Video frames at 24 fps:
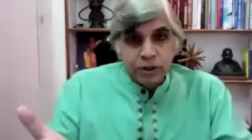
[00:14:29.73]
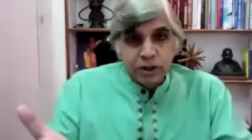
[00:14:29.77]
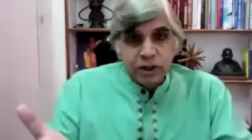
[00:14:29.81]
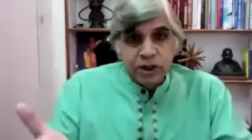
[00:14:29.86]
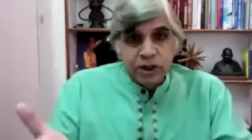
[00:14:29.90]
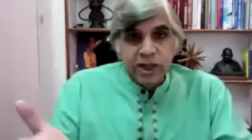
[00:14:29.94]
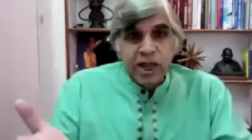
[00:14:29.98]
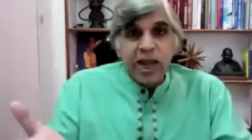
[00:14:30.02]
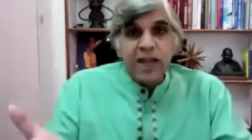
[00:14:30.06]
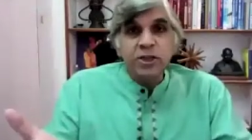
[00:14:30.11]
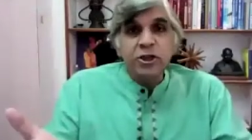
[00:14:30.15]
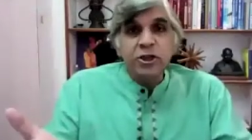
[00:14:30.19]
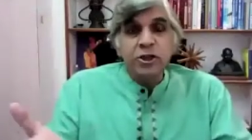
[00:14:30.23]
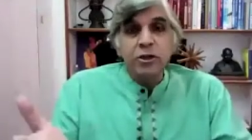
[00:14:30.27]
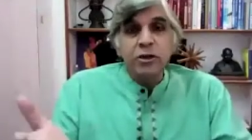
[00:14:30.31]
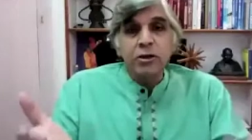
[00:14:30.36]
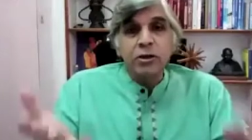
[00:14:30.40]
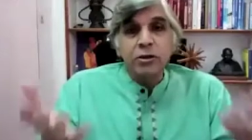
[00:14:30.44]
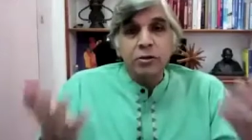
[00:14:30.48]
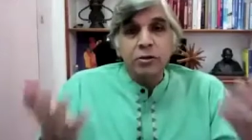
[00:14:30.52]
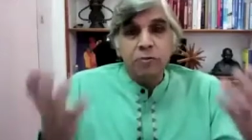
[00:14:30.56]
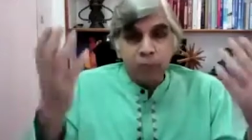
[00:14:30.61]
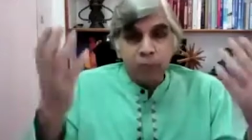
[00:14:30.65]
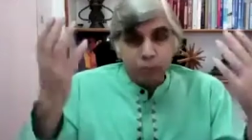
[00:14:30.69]

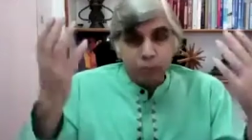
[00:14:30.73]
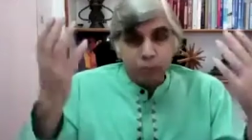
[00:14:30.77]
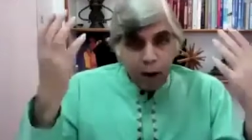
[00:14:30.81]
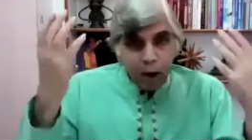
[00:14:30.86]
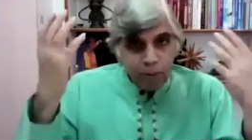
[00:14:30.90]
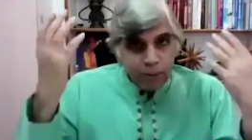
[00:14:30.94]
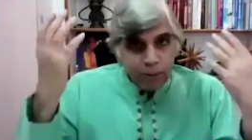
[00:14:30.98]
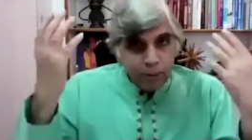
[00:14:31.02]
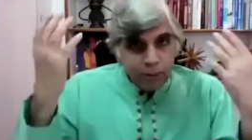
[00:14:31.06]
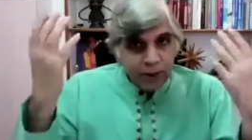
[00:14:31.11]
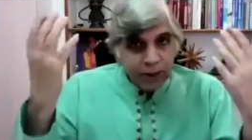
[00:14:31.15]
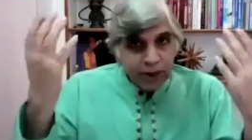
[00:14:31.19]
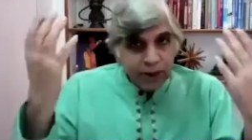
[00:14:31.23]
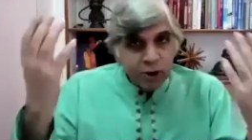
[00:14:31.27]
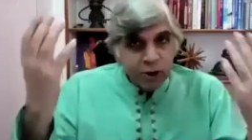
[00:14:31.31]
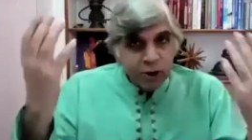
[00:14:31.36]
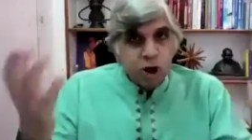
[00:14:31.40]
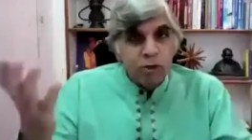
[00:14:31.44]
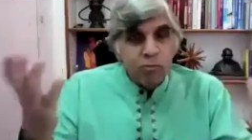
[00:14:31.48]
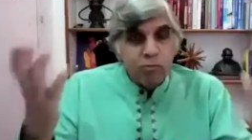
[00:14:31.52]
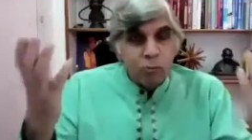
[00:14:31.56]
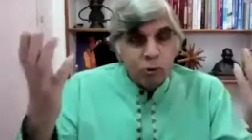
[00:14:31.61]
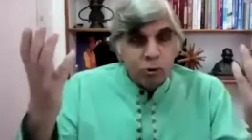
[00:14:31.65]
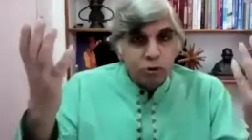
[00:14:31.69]
Nature, probably
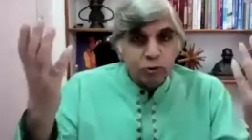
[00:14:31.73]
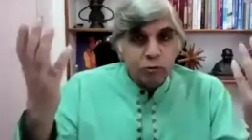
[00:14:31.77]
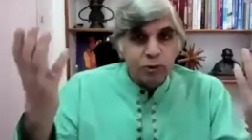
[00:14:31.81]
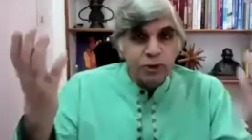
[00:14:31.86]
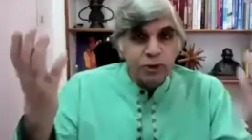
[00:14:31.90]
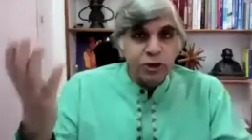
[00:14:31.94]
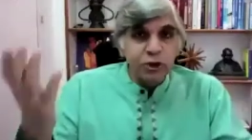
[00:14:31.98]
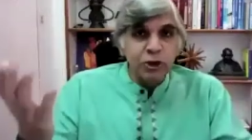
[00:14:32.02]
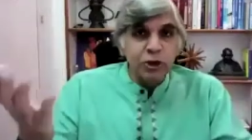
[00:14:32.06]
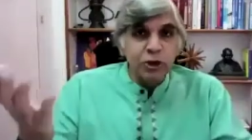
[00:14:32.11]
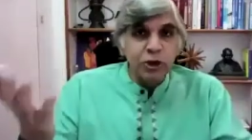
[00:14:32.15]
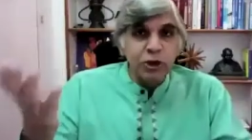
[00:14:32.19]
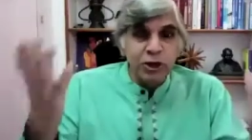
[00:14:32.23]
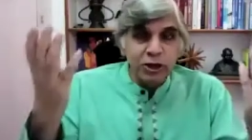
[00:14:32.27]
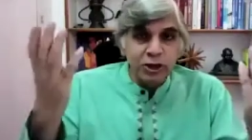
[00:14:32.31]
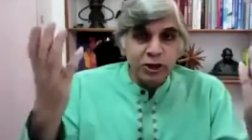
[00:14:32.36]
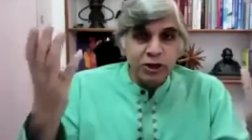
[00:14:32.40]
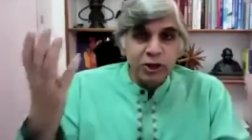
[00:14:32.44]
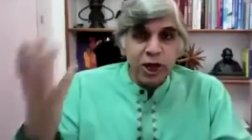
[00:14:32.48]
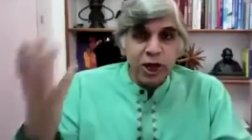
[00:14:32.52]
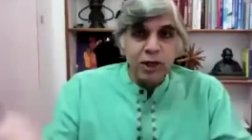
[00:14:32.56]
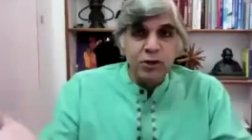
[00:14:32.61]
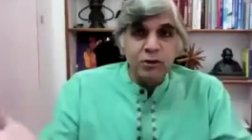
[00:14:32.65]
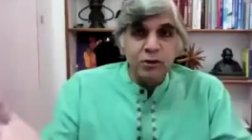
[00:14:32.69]
the most prestigious
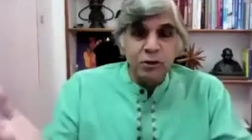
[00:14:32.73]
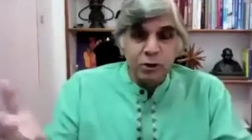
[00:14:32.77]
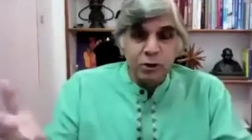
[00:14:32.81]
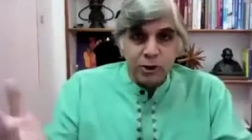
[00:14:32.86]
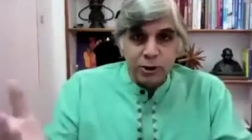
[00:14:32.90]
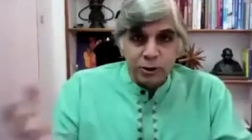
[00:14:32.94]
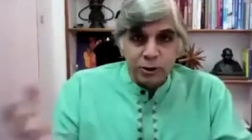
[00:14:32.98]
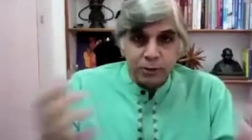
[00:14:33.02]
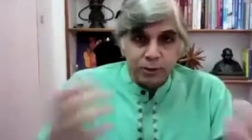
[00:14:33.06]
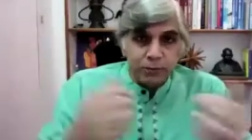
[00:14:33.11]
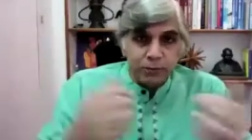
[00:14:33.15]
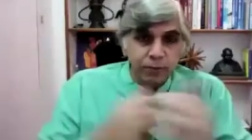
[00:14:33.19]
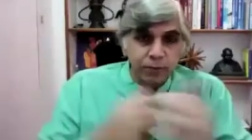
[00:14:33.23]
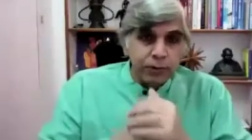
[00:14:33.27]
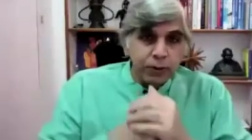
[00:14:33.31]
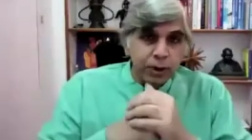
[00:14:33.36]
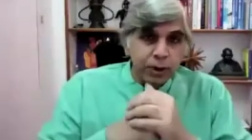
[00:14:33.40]
science journal,